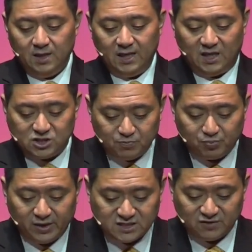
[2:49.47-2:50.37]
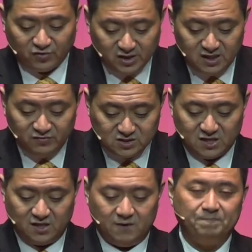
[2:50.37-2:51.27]
and express forgiveness
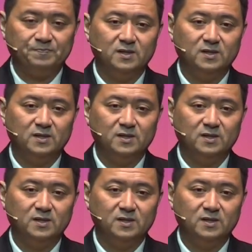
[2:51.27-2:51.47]
to them.